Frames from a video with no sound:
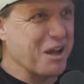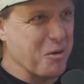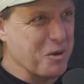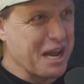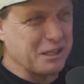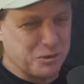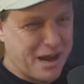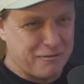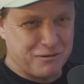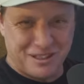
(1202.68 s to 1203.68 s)
Yes, when I
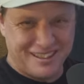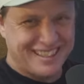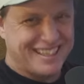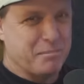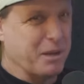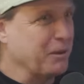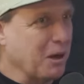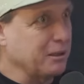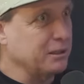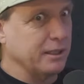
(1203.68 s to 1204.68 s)
travel, yes. People
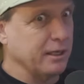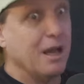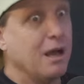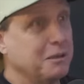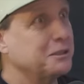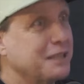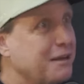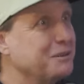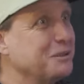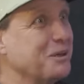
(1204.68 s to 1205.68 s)
are always like, "Oh, El
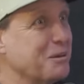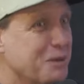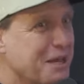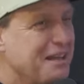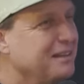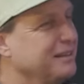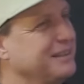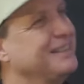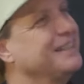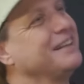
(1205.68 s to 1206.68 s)
Salvador,
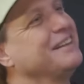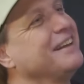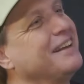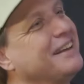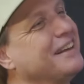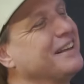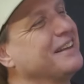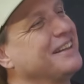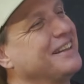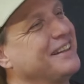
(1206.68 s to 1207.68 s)
Bukele." Yeah. Yes,
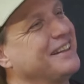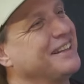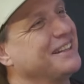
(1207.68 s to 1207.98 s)
have a lot